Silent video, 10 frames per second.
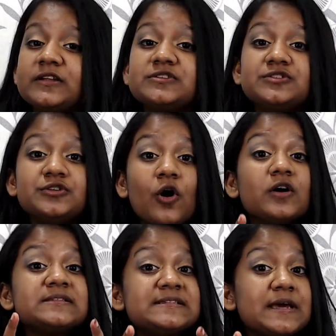as your
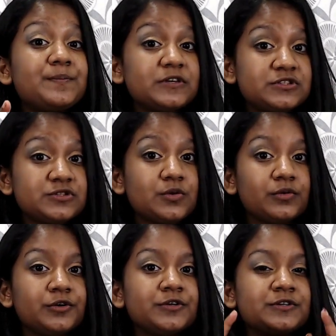stepping
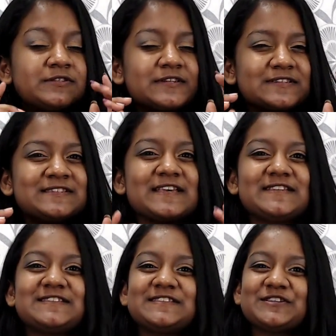stone to
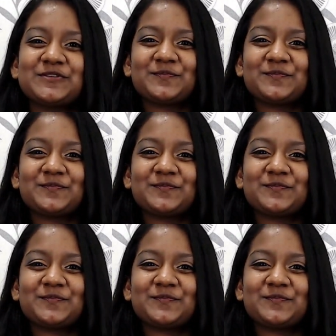success.